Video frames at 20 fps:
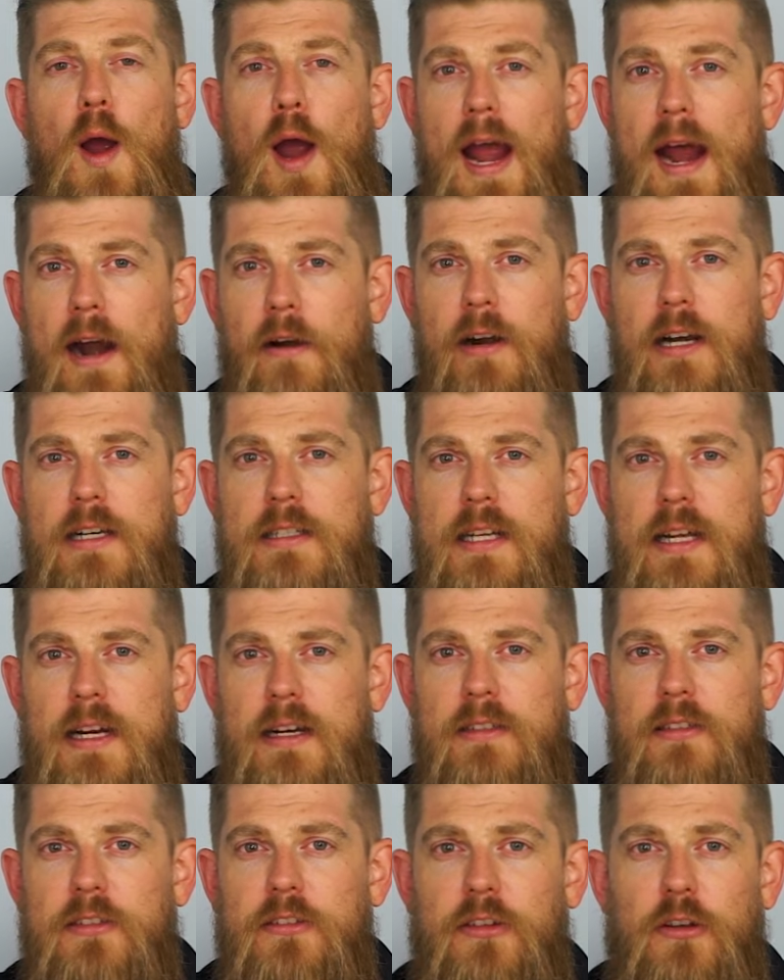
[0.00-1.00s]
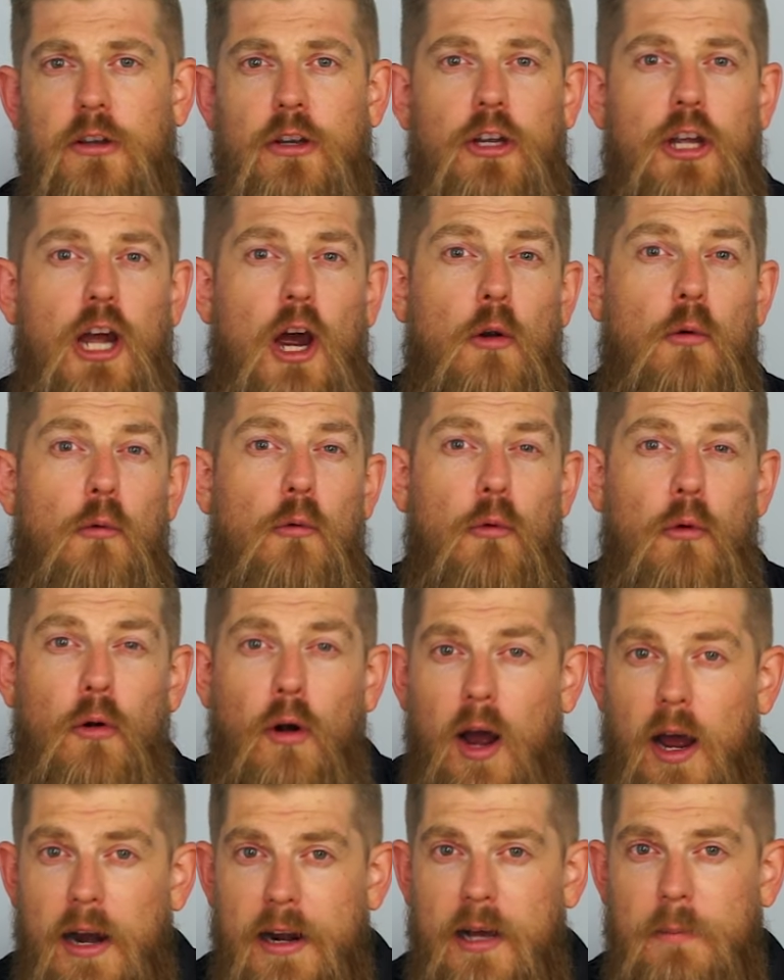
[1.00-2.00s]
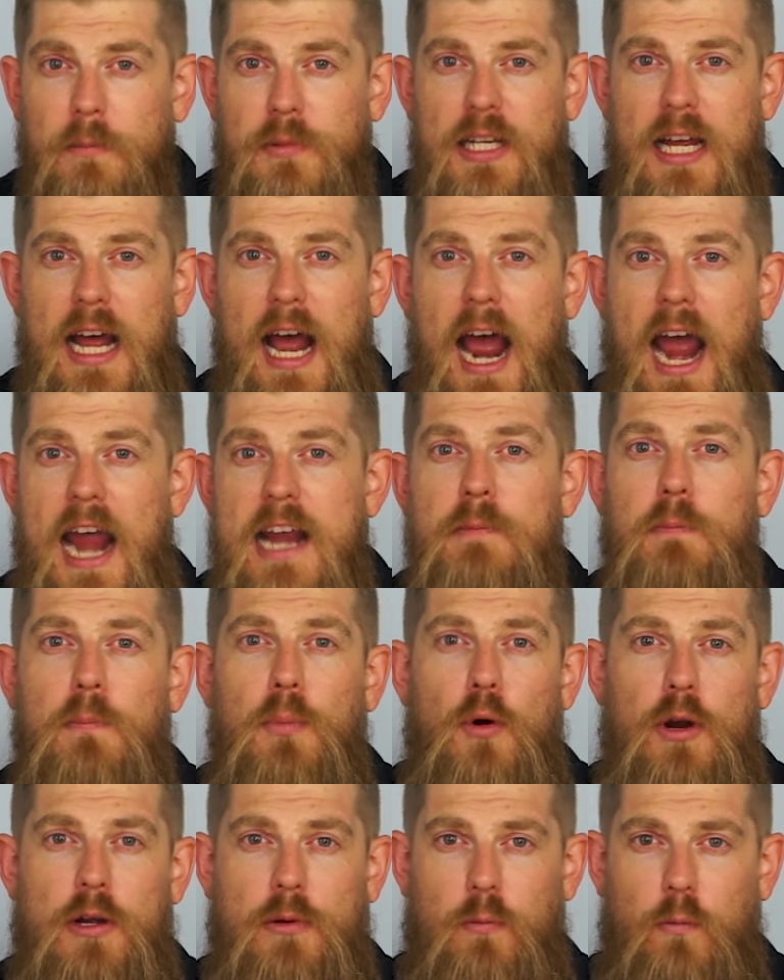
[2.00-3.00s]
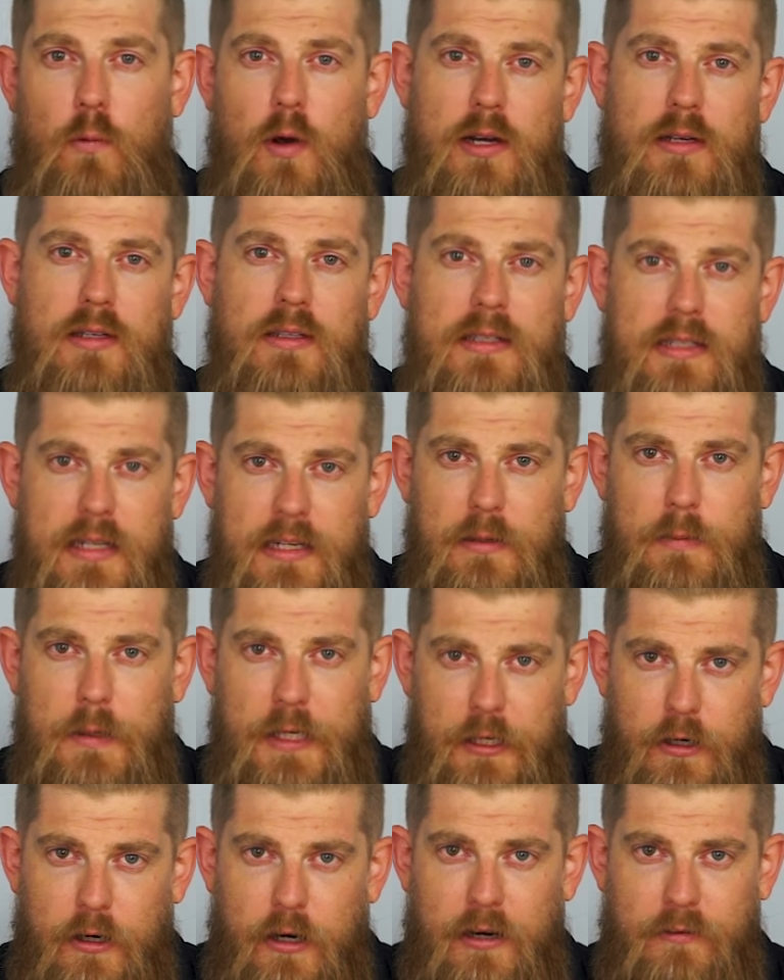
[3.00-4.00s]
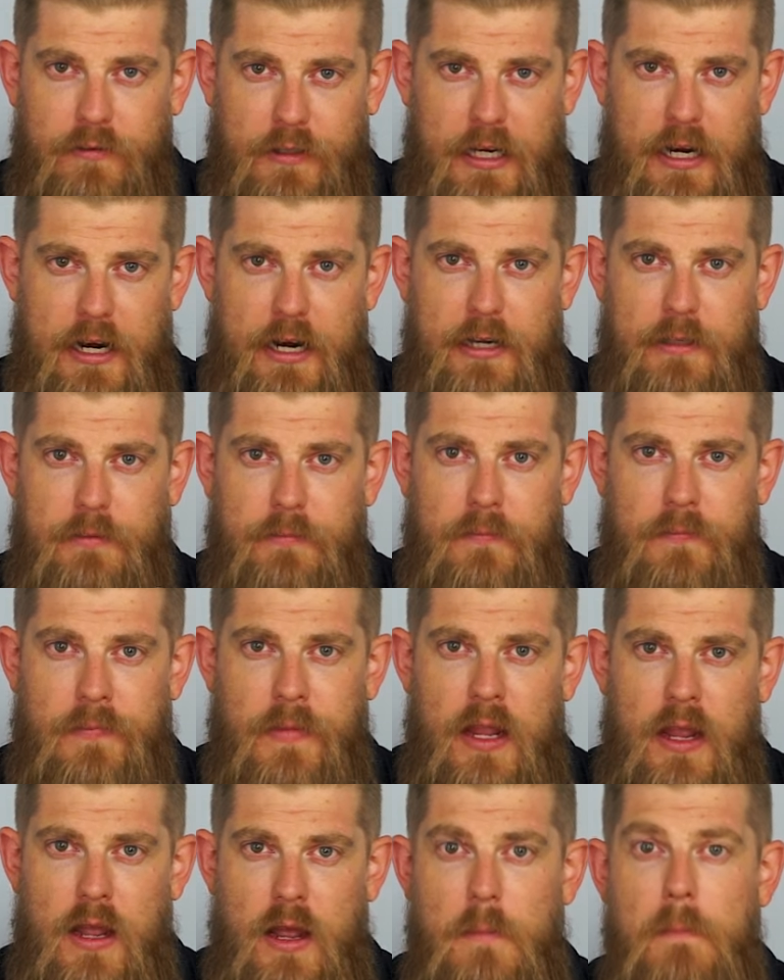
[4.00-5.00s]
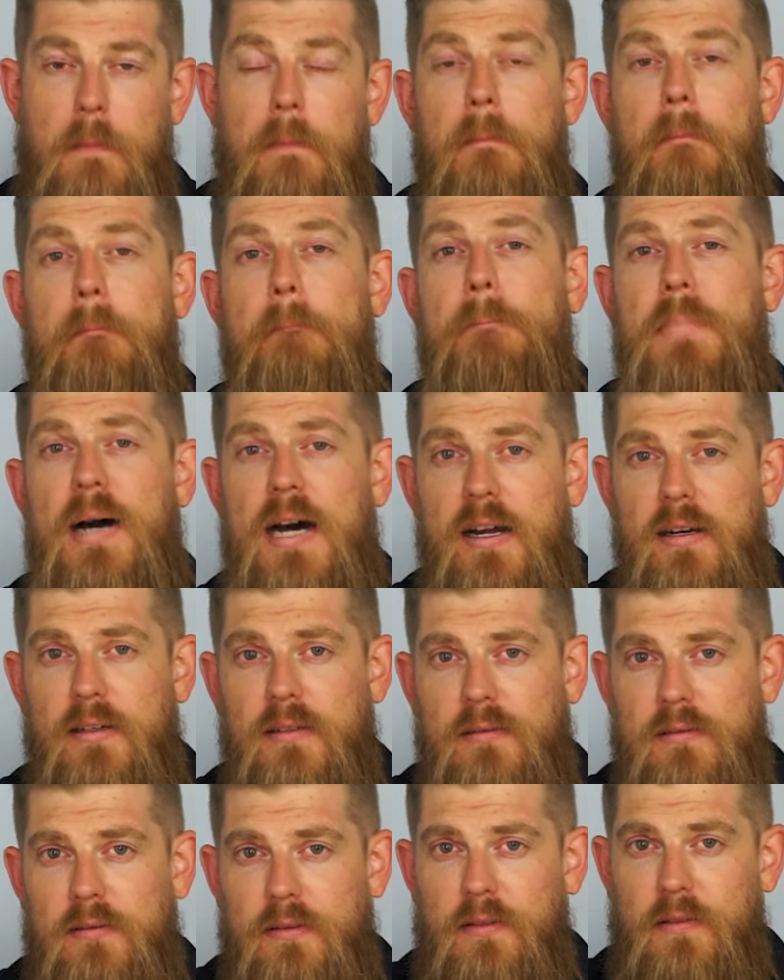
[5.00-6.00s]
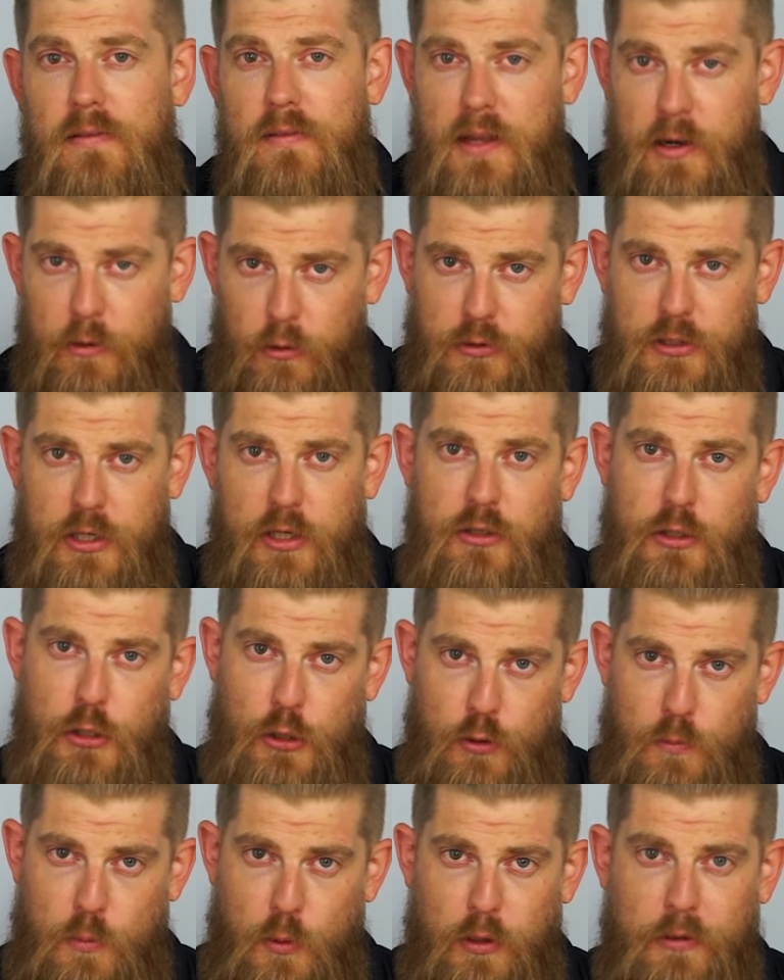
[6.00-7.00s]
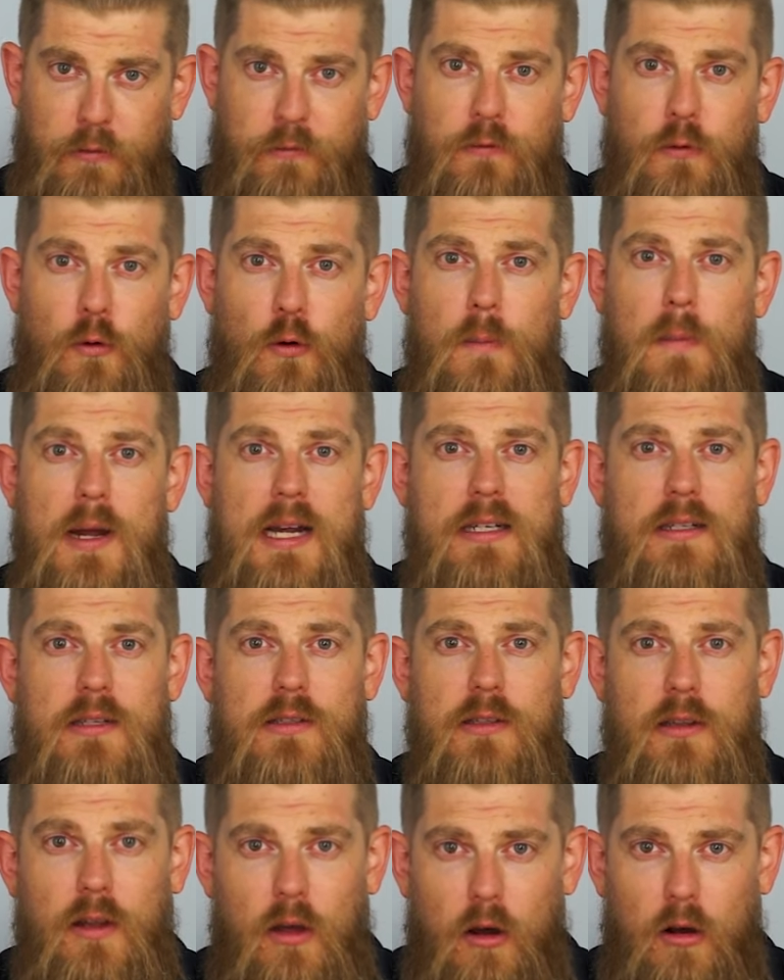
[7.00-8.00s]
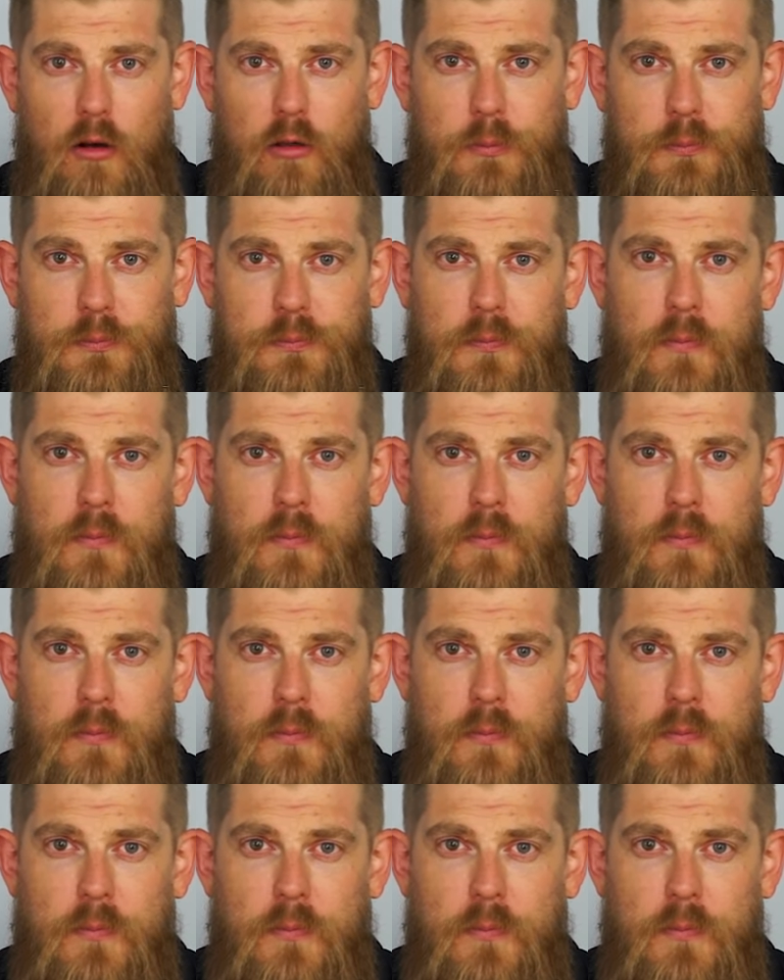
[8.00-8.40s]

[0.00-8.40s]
Our antennas go right up to 8.1 dBi of gain, but they're also 2.4 metres long.